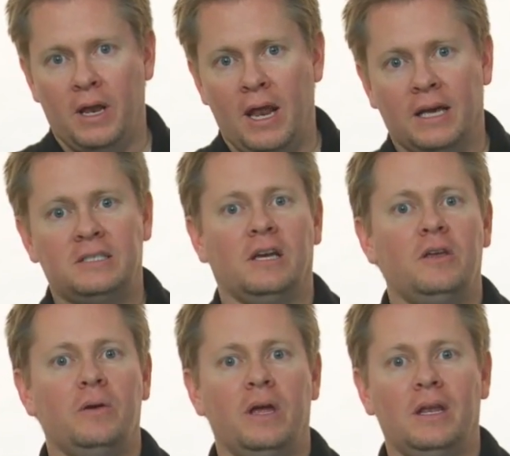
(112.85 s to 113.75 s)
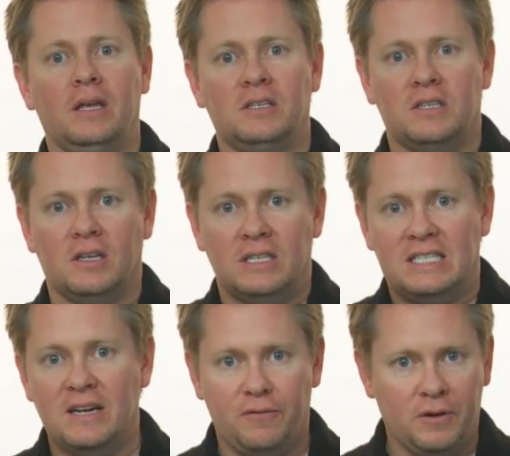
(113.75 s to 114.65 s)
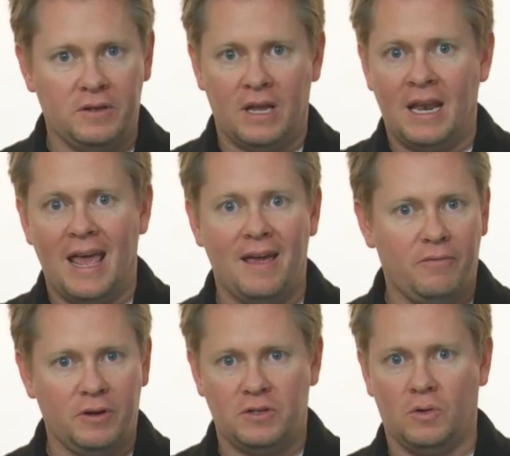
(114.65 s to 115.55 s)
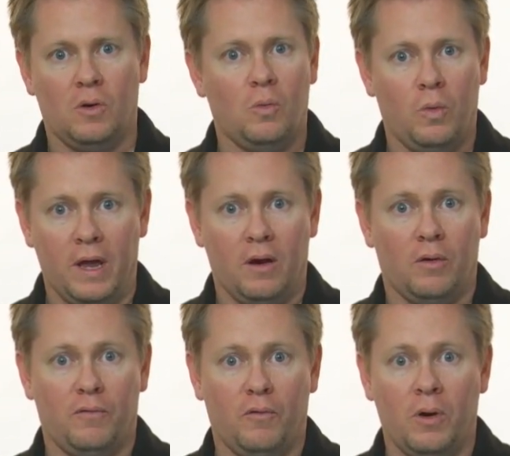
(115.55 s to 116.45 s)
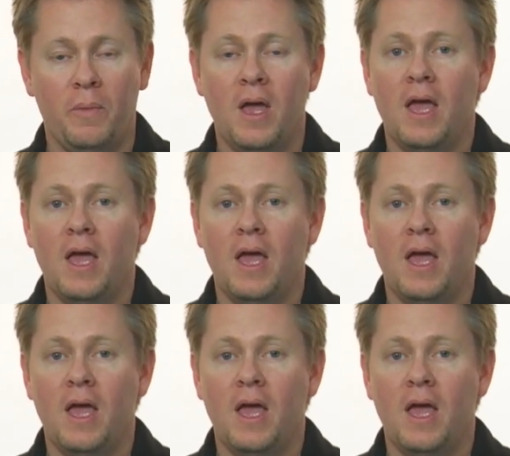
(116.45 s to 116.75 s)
And I tell you, it is different in every sort, way, or form.